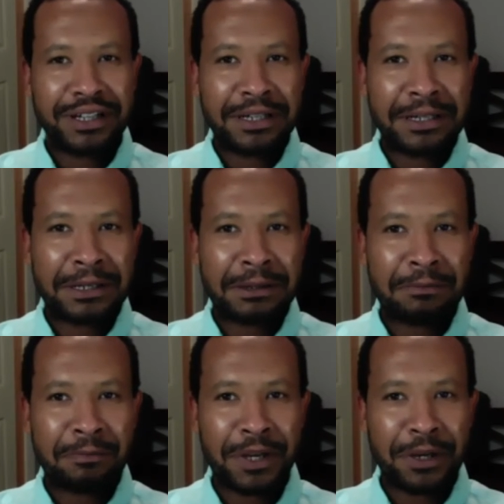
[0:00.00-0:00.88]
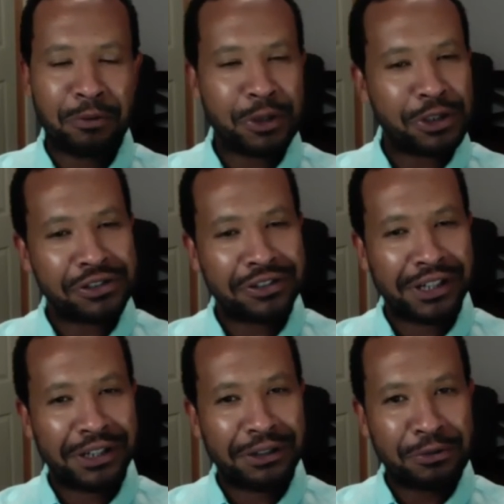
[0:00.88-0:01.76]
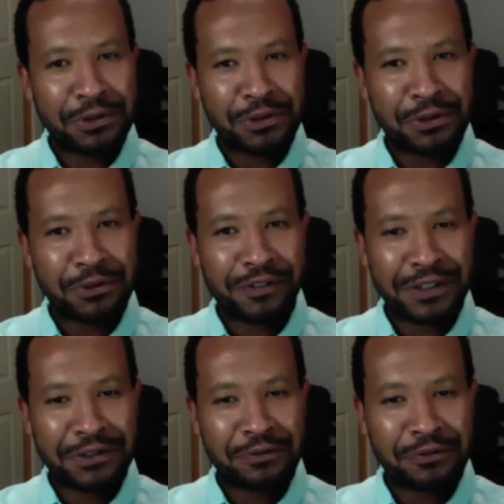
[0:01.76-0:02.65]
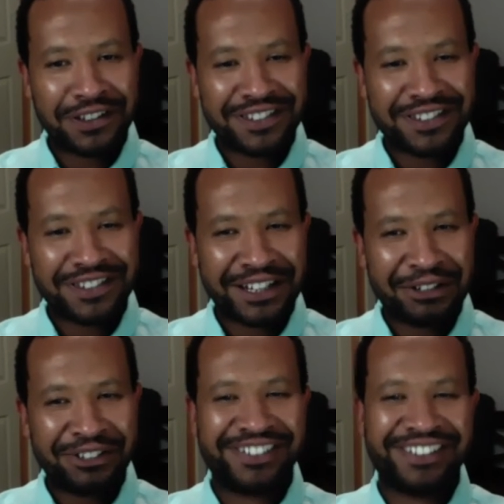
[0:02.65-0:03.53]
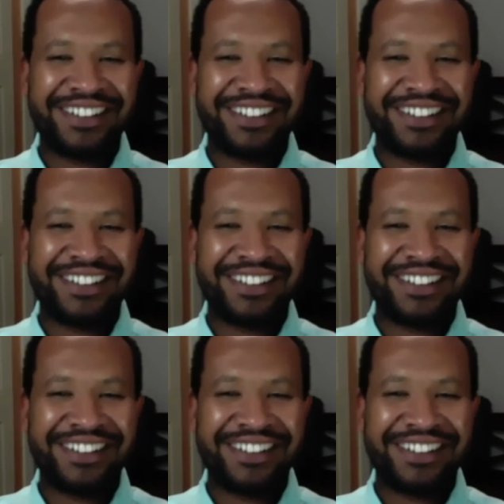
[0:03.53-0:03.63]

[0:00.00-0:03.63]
I wish I could see you face to face now.